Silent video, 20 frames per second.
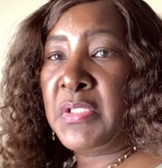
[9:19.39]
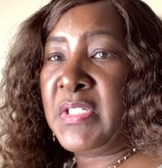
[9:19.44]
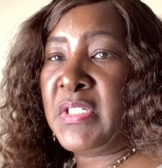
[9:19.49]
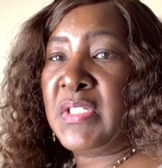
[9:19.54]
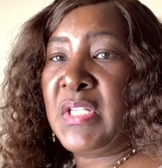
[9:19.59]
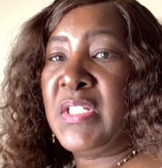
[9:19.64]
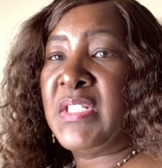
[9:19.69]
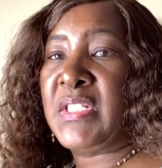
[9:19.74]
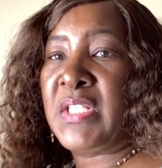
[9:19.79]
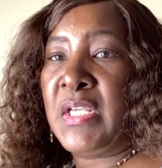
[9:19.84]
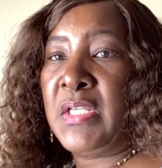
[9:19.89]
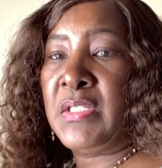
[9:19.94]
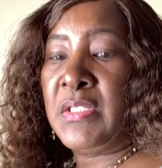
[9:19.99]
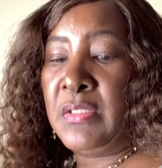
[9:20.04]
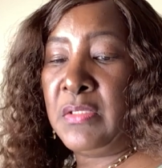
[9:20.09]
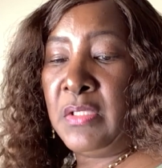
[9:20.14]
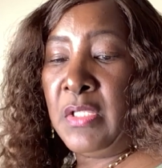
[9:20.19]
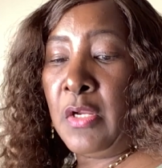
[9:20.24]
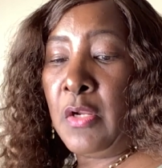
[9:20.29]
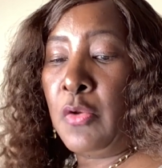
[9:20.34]
they say
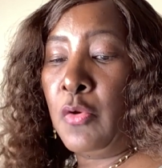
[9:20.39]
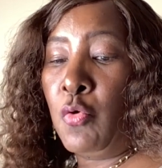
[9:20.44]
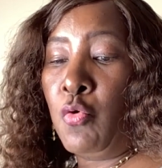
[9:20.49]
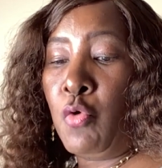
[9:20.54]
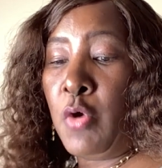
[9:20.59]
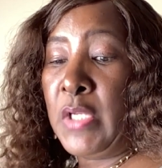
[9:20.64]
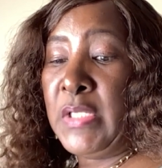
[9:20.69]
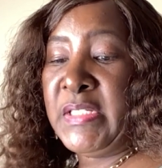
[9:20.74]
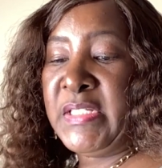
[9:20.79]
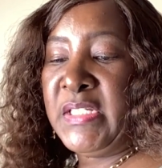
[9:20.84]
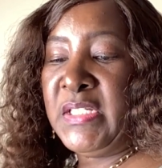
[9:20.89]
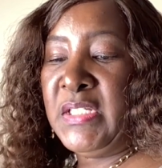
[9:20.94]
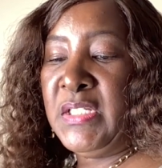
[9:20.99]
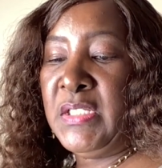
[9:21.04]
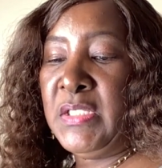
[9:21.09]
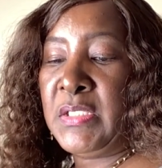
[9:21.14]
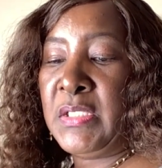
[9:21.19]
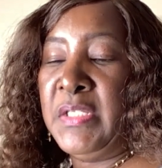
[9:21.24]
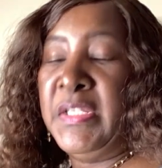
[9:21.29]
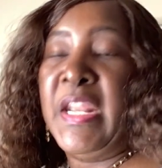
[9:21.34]
their lower
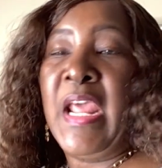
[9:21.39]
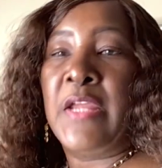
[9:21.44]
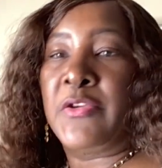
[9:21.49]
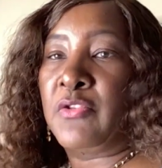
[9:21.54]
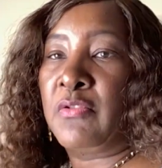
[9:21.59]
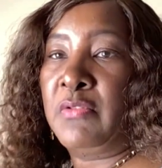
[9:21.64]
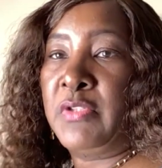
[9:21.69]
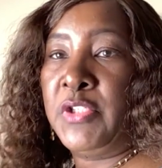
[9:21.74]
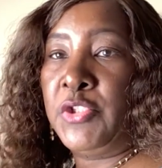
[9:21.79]
leaves naturally